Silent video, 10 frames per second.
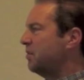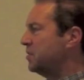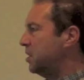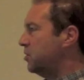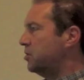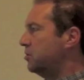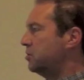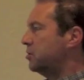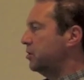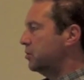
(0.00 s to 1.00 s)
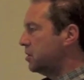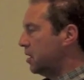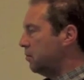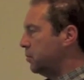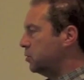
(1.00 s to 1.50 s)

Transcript: conversations, to use that